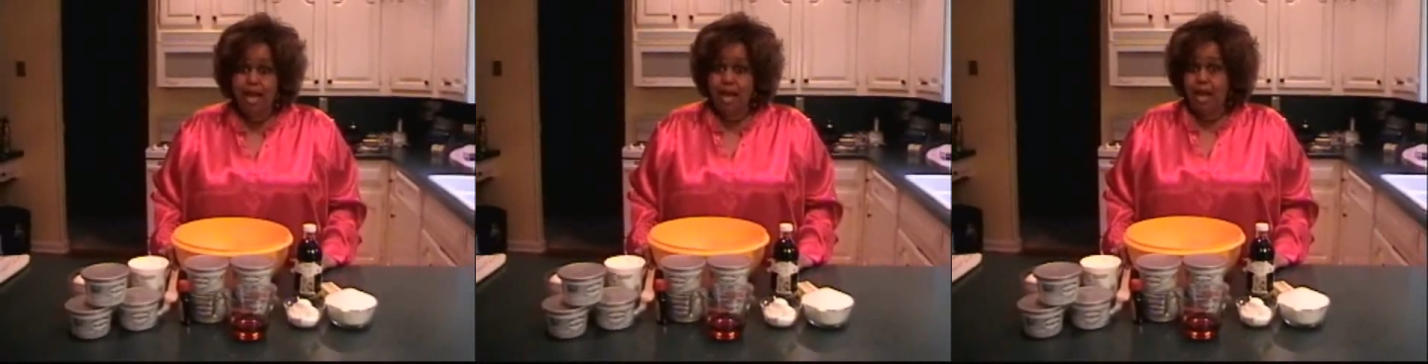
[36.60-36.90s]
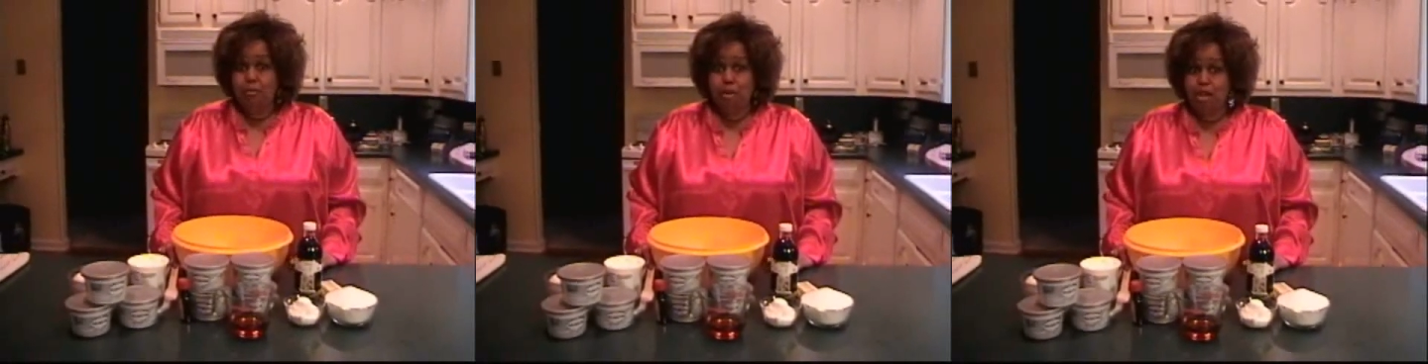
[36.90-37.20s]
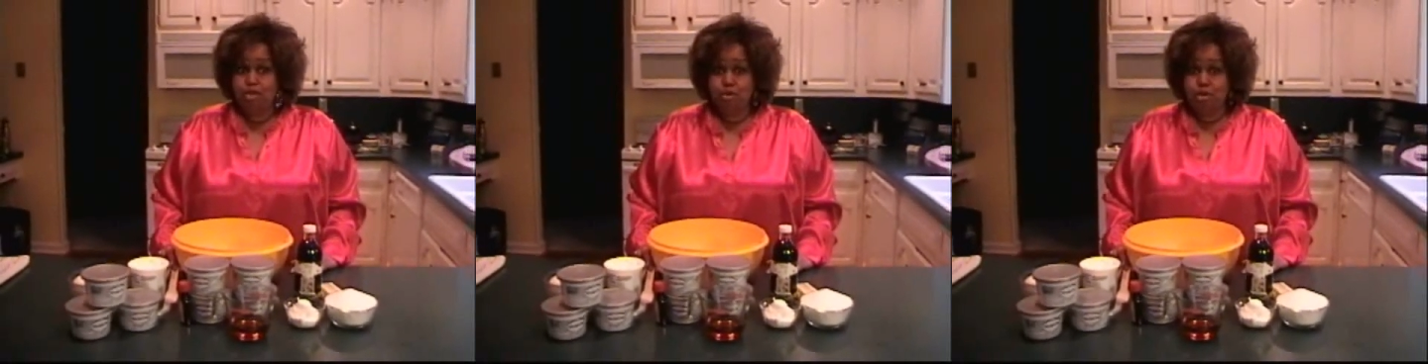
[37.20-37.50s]
And by
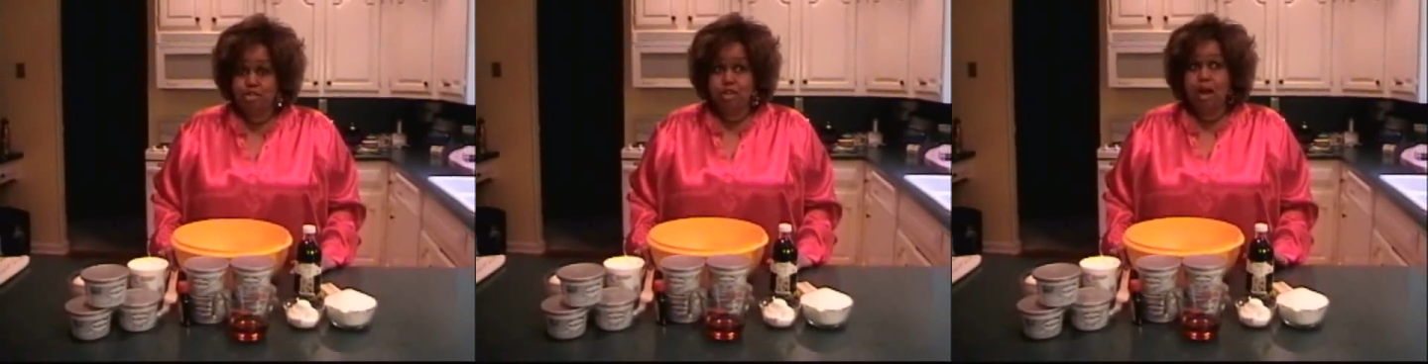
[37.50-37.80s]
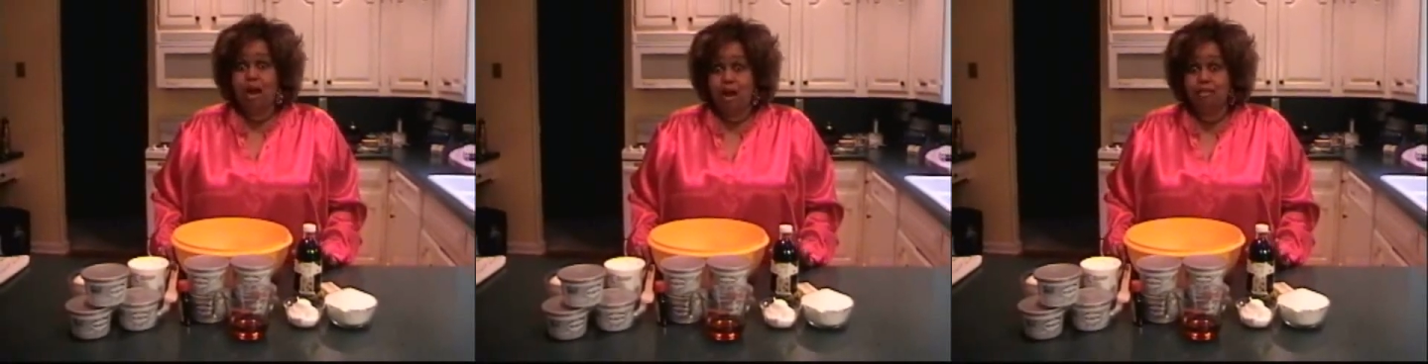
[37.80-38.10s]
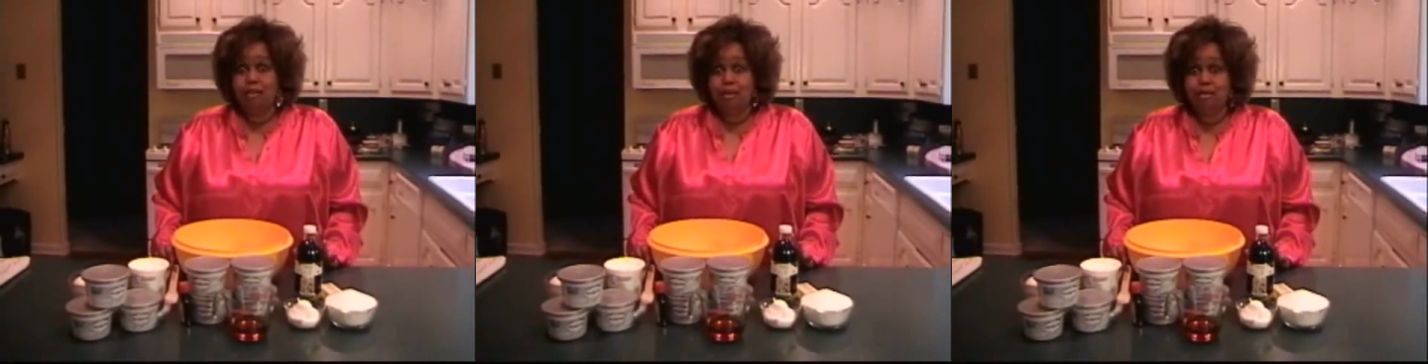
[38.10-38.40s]
George, I
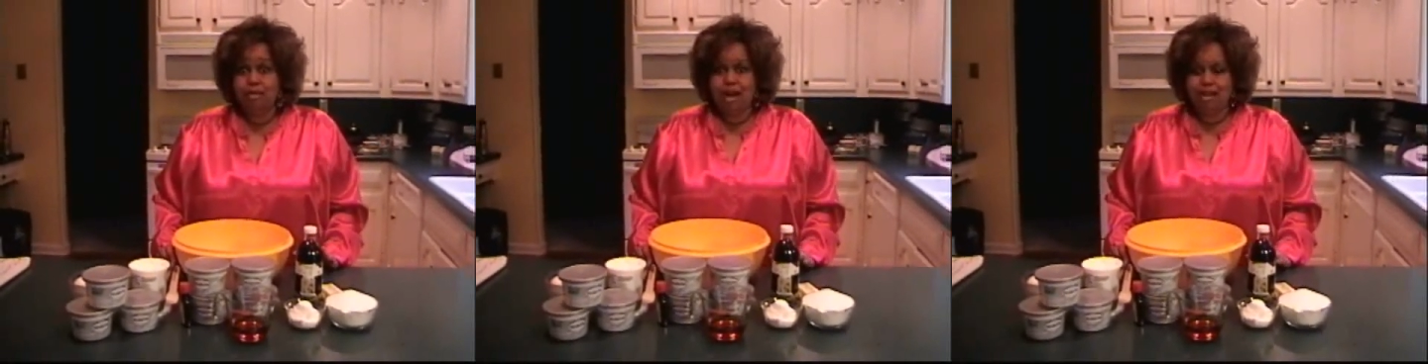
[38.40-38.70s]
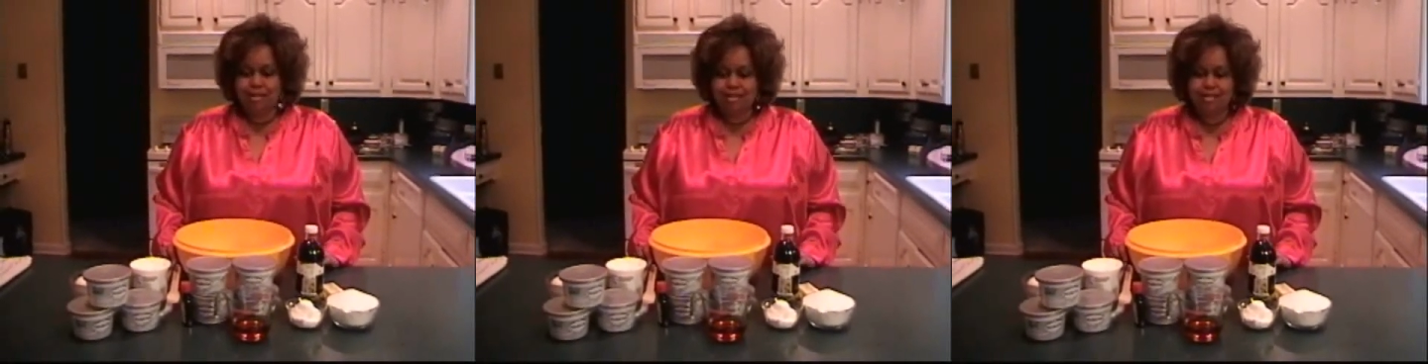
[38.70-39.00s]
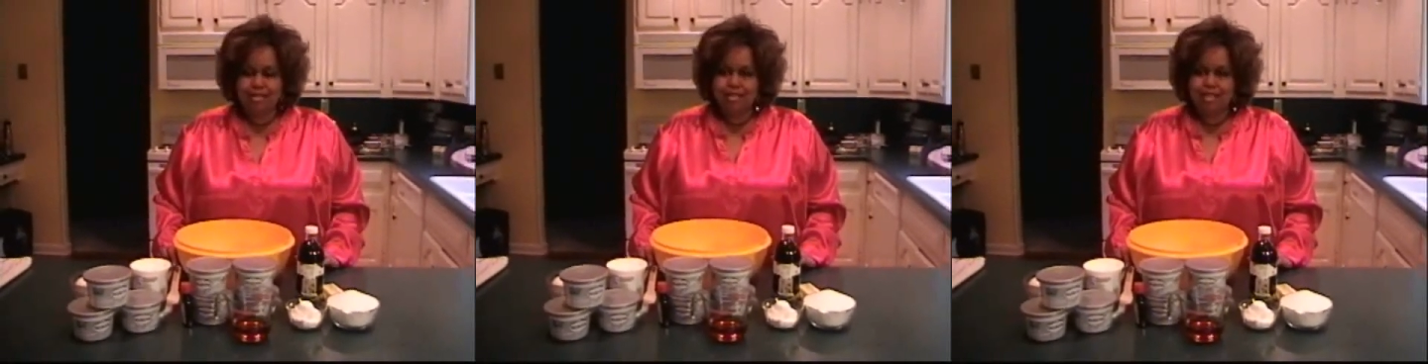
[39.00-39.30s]
think I've got it.